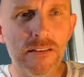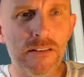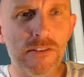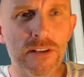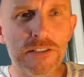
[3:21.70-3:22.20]

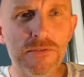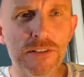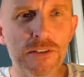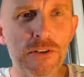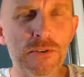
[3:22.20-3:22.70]
Your last
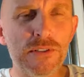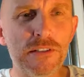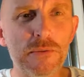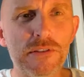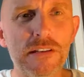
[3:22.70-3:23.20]
video
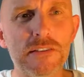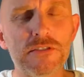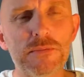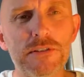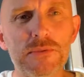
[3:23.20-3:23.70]
dealing with the negative
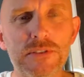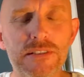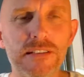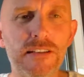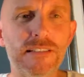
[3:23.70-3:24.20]
spirits was
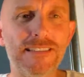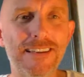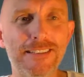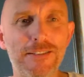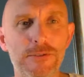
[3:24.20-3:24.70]
intense.
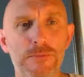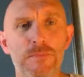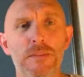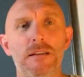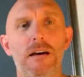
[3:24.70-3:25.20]
Thank you.
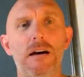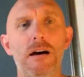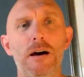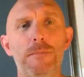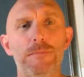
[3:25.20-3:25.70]

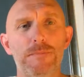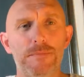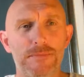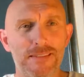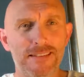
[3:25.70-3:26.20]

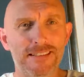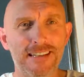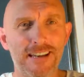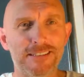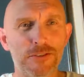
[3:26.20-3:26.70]

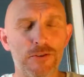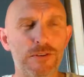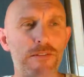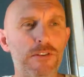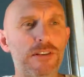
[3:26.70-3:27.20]
Yeah, so
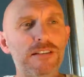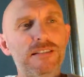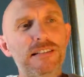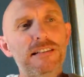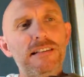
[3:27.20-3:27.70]
if you didn't
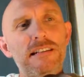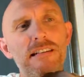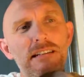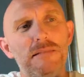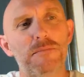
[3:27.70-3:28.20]
see
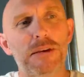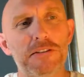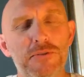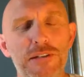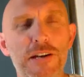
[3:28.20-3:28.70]
the
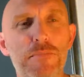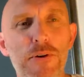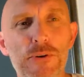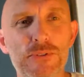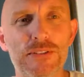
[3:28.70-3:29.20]
Patreon
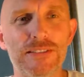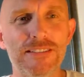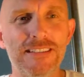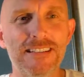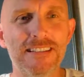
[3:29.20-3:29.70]
post,
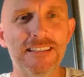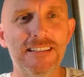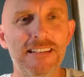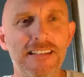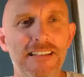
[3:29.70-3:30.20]

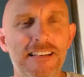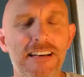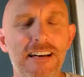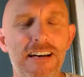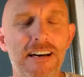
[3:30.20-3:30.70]

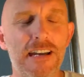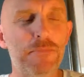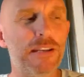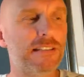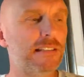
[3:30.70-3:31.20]
I
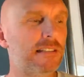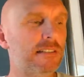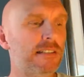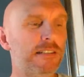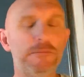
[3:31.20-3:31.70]

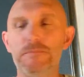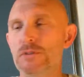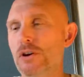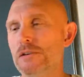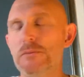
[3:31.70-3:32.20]
basically
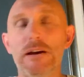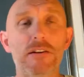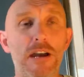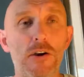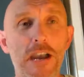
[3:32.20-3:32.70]
talked
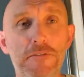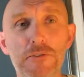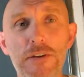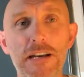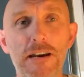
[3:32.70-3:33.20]
about how
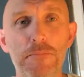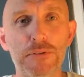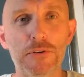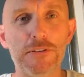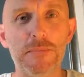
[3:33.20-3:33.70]
after I
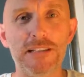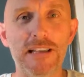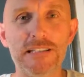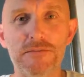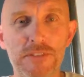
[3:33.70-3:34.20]
uploaded my
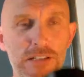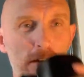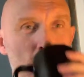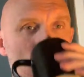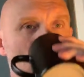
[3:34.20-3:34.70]
last
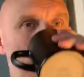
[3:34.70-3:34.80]
video,